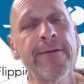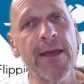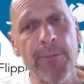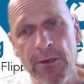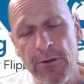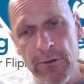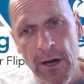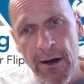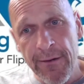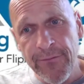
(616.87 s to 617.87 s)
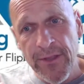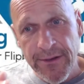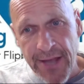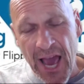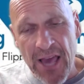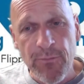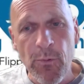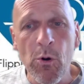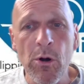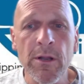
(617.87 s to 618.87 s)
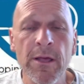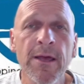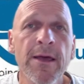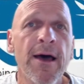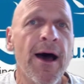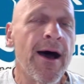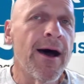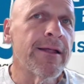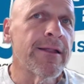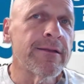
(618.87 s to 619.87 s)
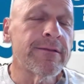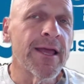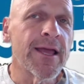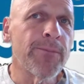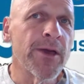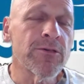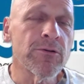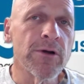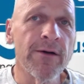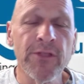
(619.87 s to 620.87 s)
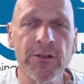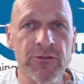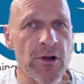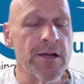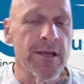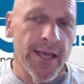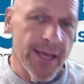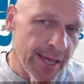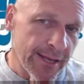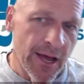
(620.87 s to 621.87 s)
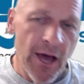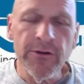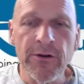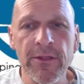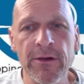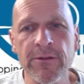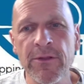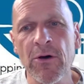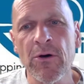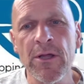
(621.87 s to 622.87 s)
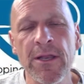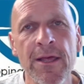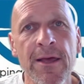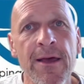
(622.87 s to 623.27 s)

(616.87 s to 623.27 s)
Take a picture of the dashboard. Take a picture of the trunk and under the hood.